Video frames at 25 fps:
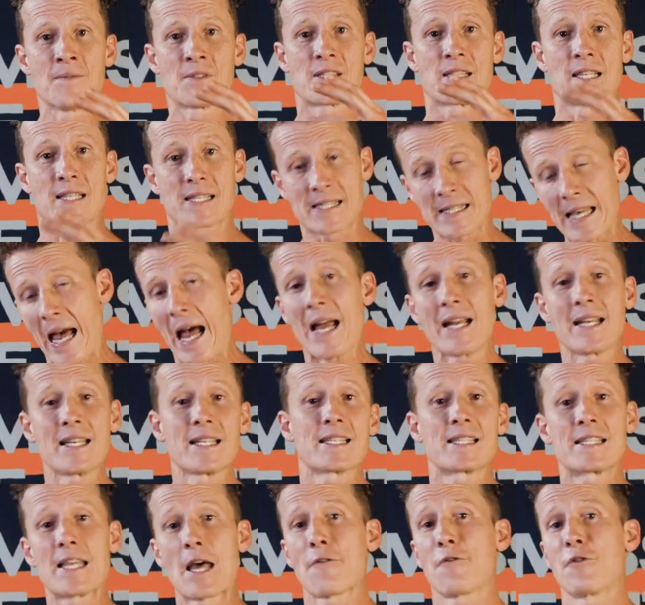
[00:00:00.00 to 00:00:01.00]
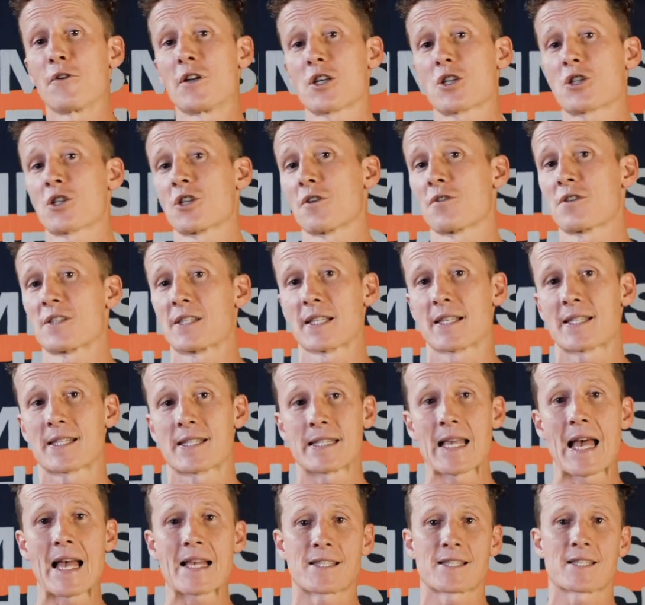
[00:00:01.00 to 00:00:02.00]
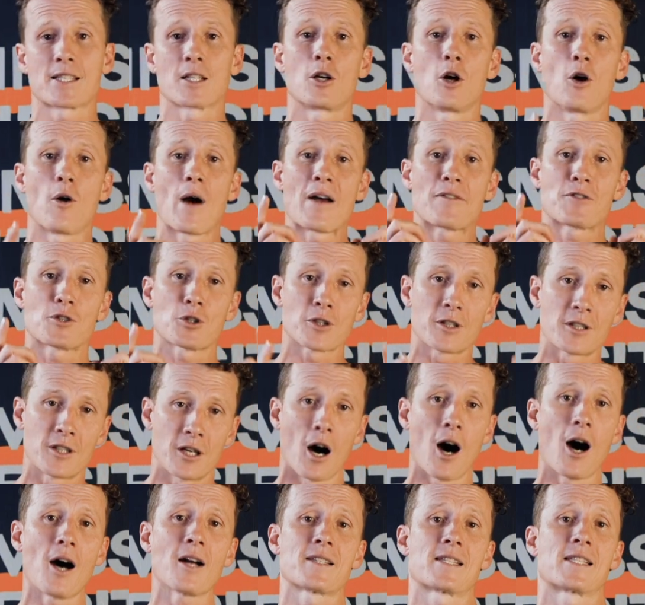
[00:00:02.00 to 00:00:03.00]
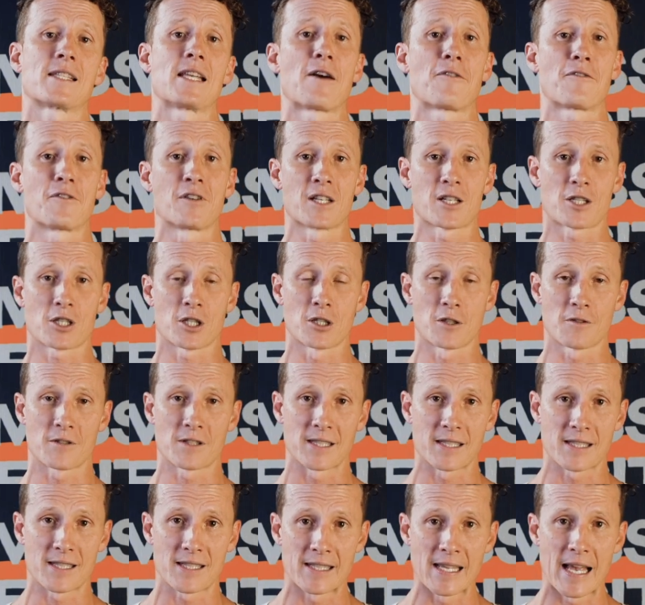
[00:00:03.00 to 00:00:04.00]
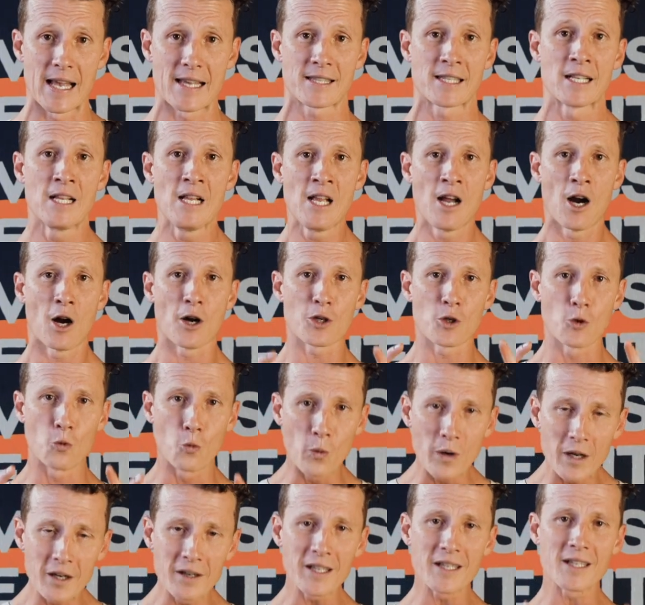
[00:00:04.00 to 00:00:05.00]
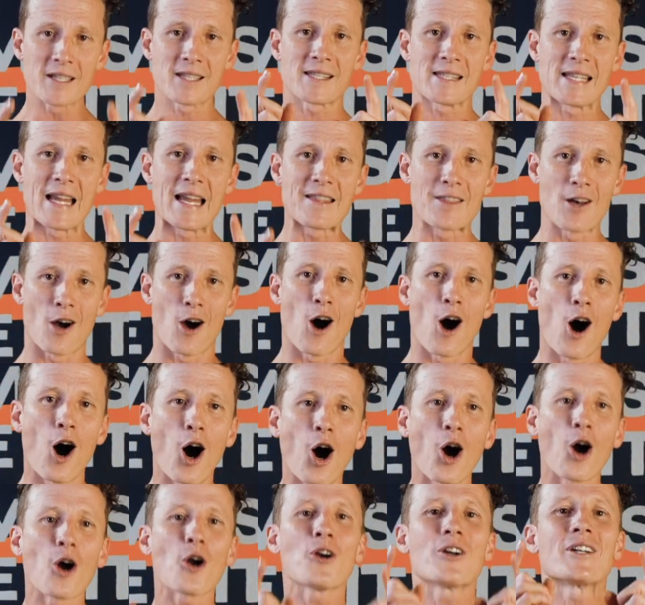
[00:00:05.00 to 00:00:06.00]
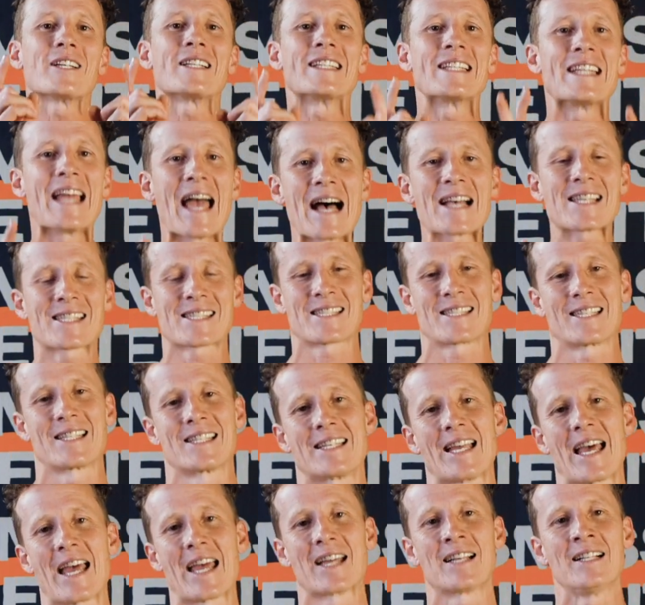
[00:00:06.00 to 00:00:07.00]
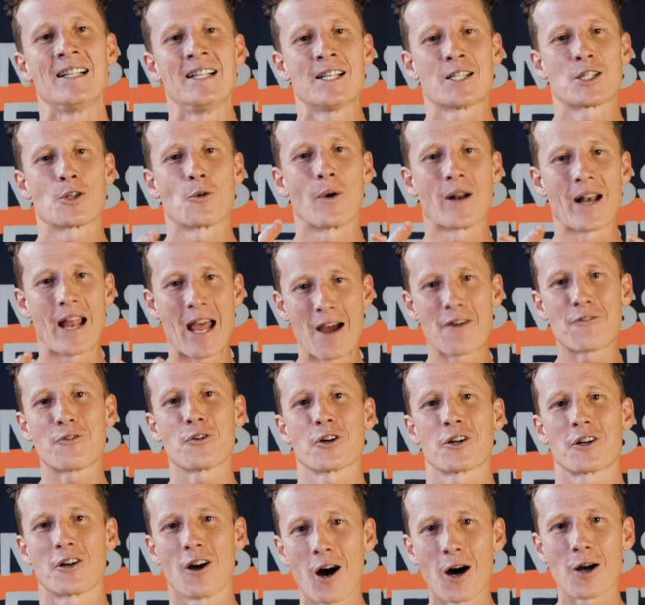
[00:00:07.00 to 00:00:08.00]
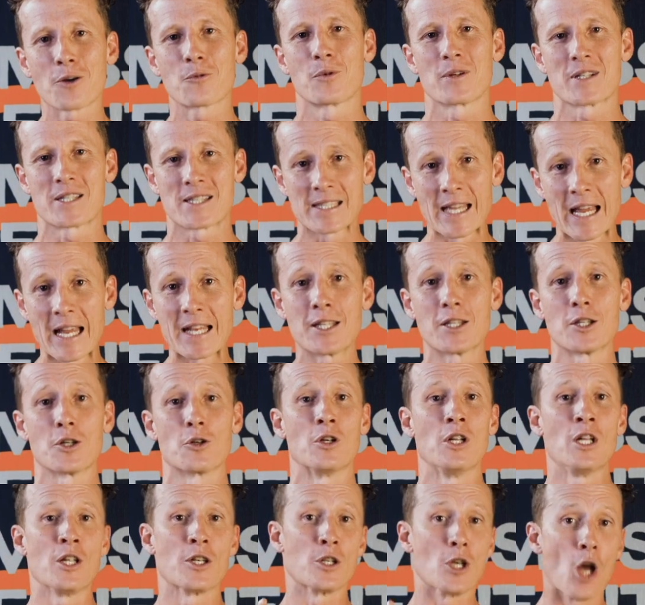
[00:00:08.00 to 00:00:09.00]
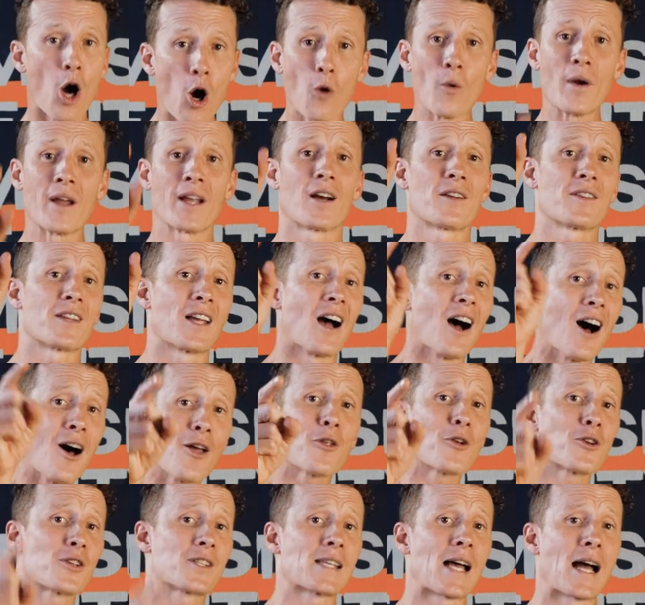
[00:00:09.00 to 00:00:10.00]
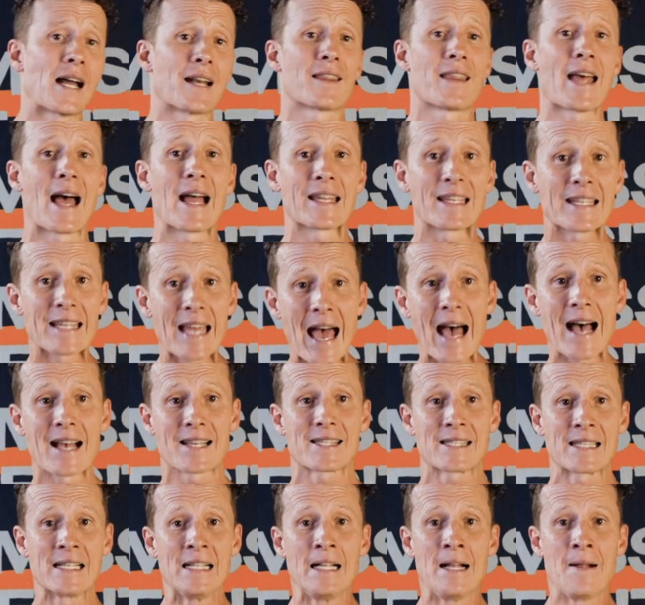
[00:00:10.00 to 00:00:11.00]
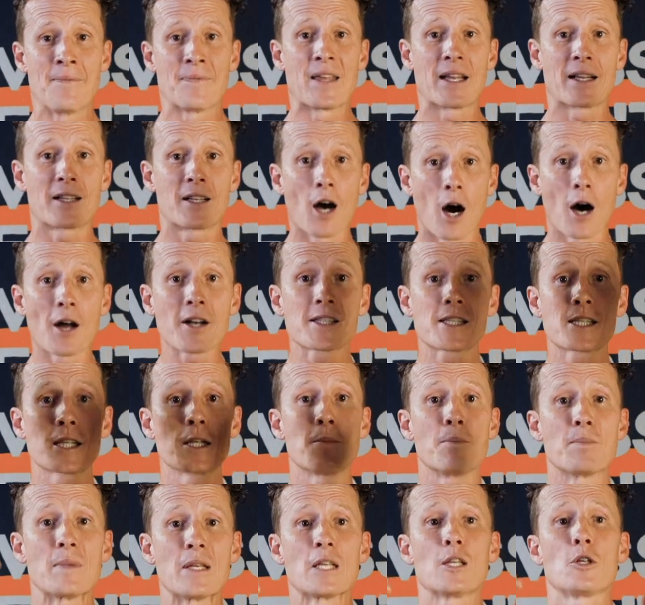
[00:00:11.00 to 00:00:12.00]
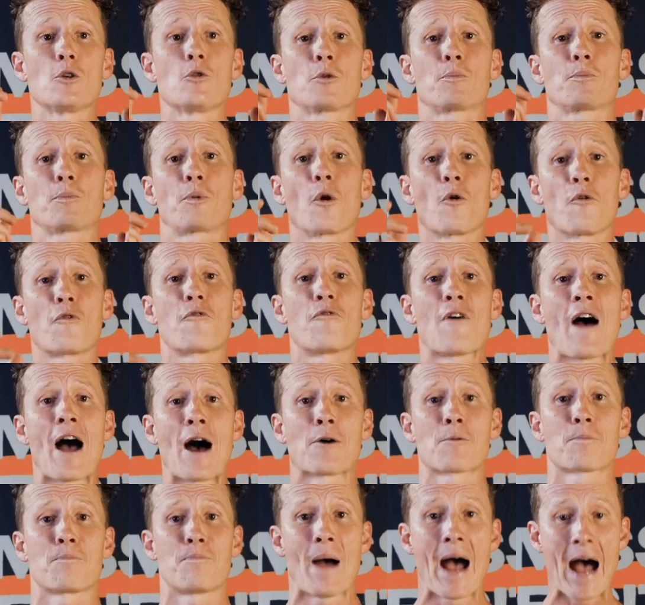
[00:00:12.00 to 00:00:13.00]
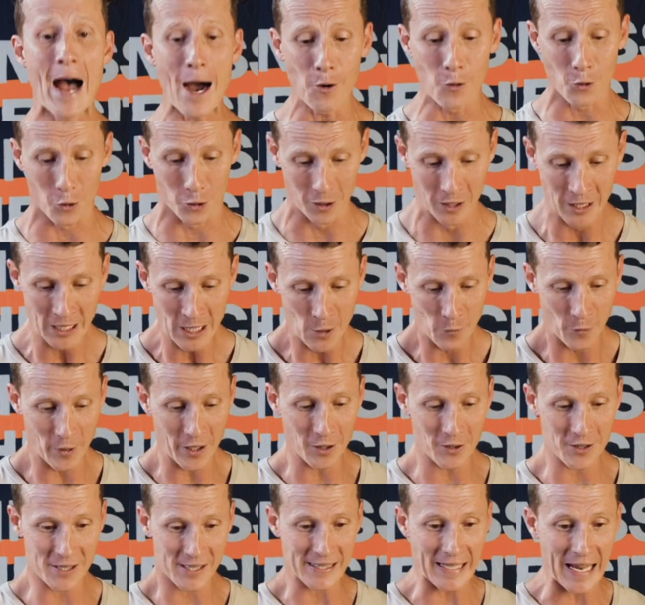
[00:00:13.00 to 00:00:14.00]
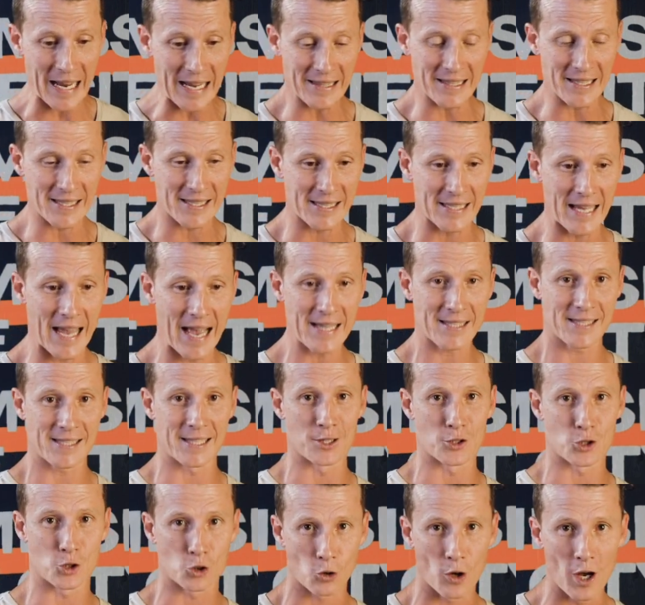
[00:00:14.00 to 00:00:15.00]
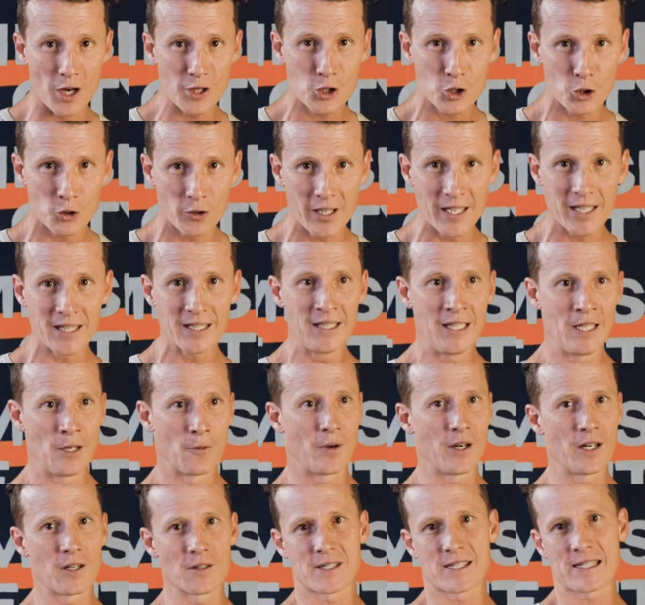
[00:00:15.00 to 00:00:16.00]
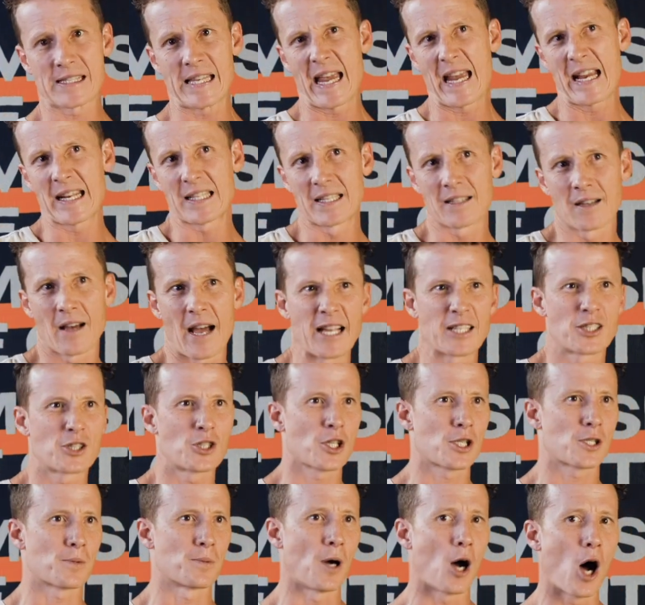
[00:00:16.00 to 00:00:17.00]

society's definition of success to go after God's definition of success. Are you willing to say the hard yes today to whatever God would say to you? Knowing on the other side of that yes, that God is going to meet you with profound power. We don't say this yes in drudgery, we don't say it in like just